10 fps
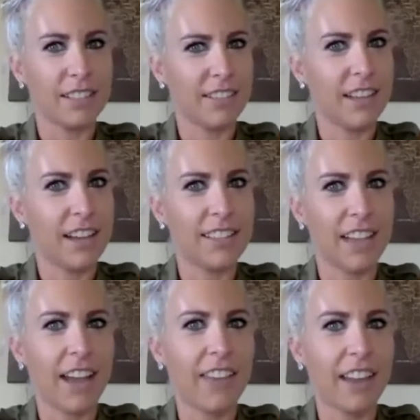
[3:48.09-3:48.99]
Is that
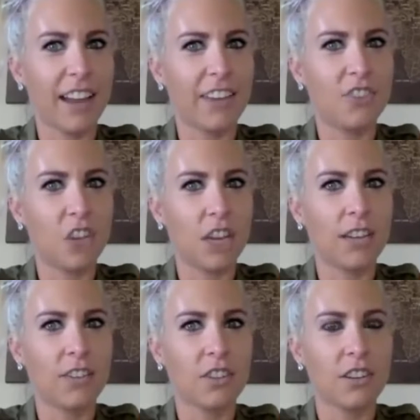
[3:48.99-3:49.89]
sad? Like I
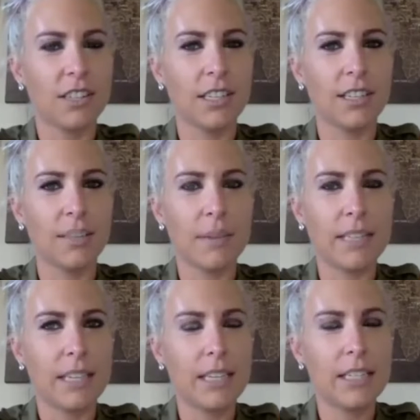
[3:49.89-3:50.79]
change on a daily
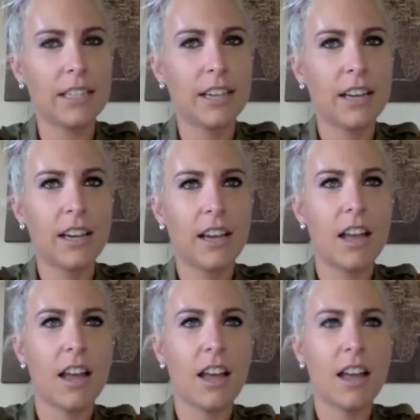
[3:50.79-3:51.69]
basis.
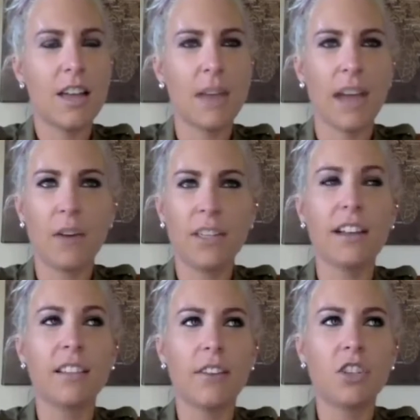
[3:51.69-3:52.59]

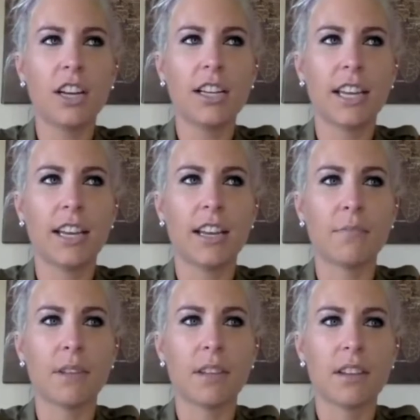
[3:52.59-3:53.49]
I love Channing
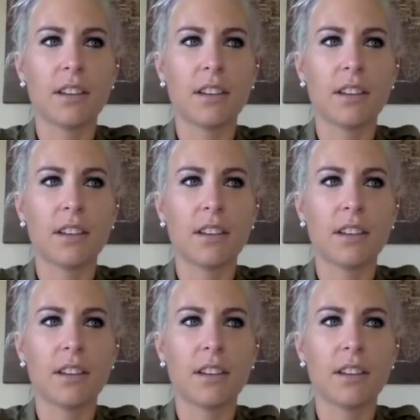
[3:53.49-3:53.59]
Tatum.